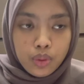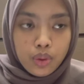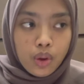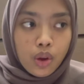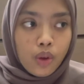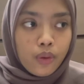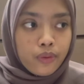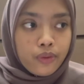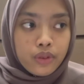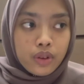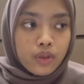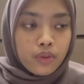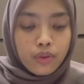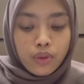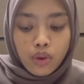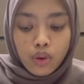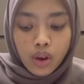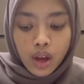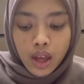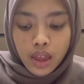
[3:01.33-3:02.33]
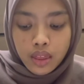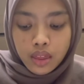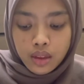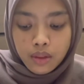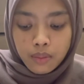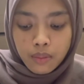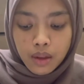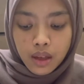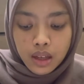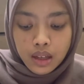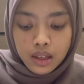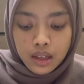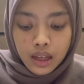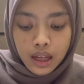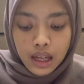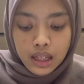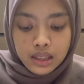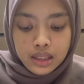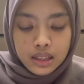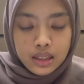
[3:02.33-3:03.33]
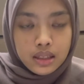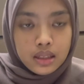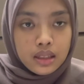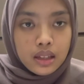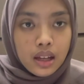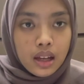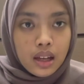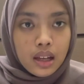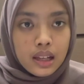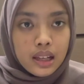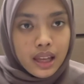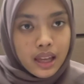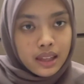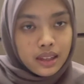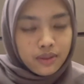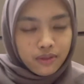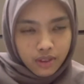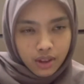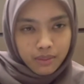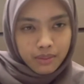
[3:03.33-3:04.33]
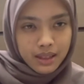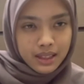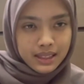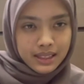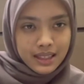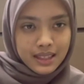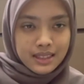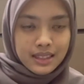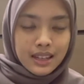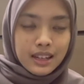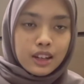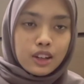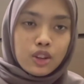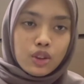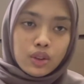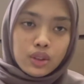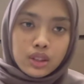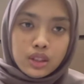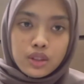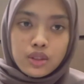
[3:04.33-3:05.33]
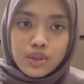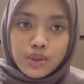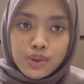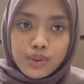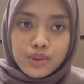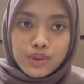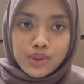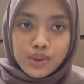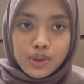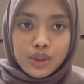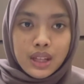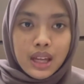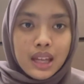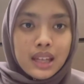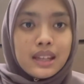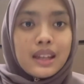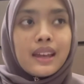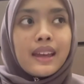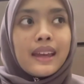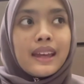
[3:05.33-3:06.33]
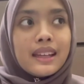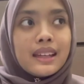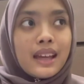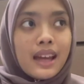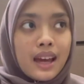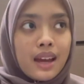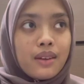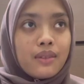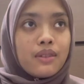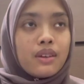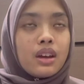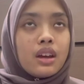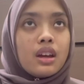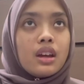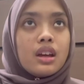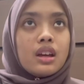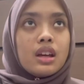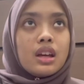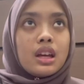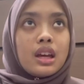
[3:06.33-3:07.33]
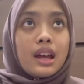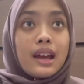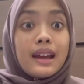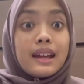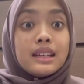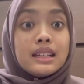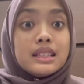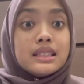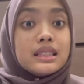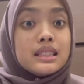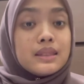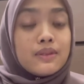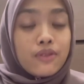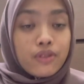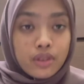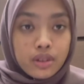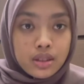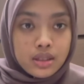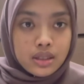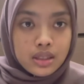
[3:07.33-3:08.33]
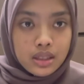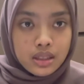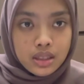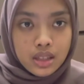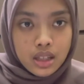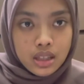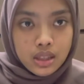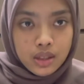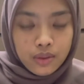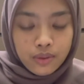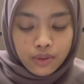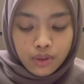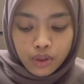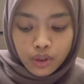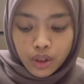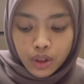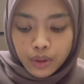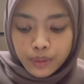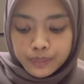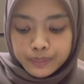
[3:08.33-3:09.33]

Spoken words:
often forget the medication, let the pharmacist and the doctor know so that they can have any further suggestion for you.